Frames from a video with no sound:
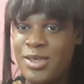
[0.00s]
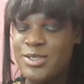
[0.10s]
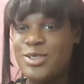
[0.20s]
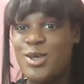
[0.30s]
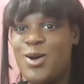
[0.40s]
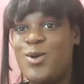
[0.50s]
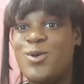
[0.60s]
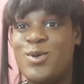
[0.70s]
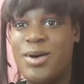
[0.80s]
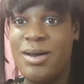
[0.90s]

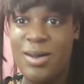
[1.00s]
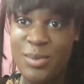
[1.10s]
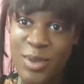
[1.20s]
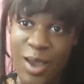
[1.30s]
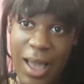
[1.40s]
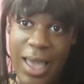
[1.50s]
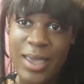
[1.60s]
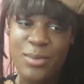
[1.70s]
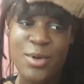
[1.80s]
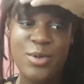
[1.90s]
So, yeah, I
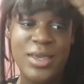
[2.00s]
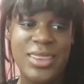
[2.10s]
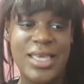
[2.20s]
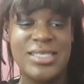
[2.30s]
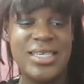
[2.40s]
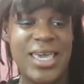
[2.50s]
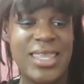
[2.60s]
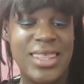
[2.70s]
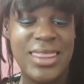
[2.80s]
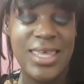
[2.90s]
am going to get that together.